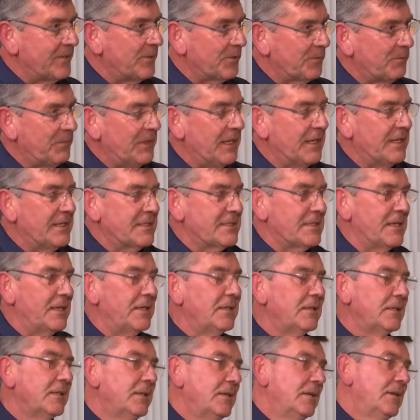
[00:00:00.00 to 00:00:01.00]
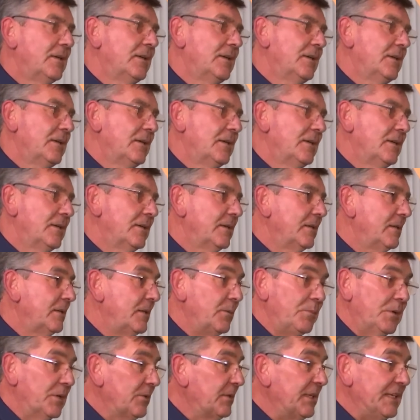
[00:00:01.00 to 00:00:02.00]
not piazza,
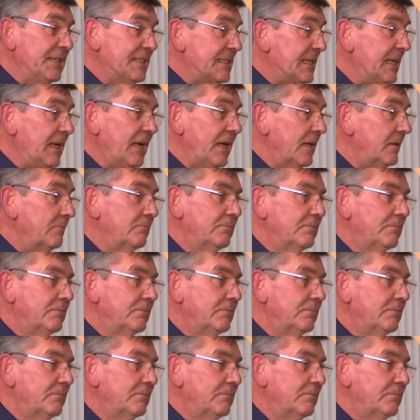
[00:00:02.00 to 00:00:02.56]
the building's there.